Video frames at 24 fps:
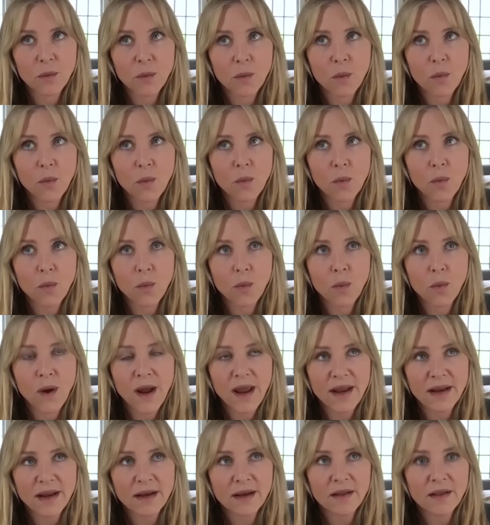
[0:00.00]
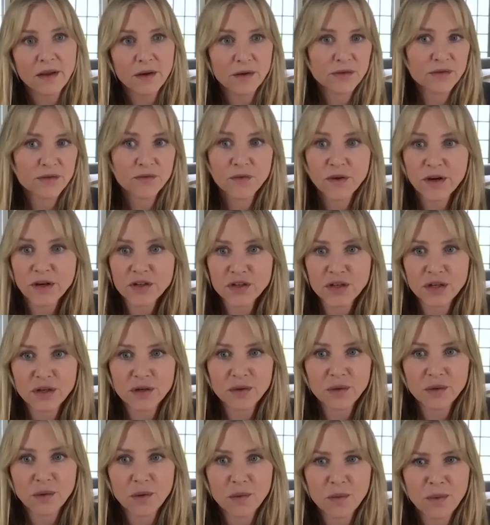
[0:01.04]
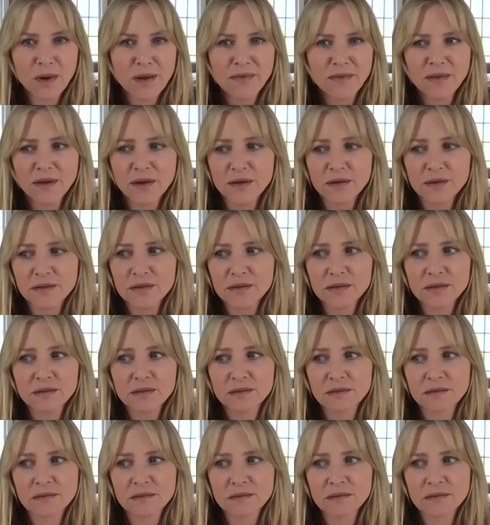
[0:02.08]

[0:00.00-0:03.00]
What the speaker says: when there's friction or when there's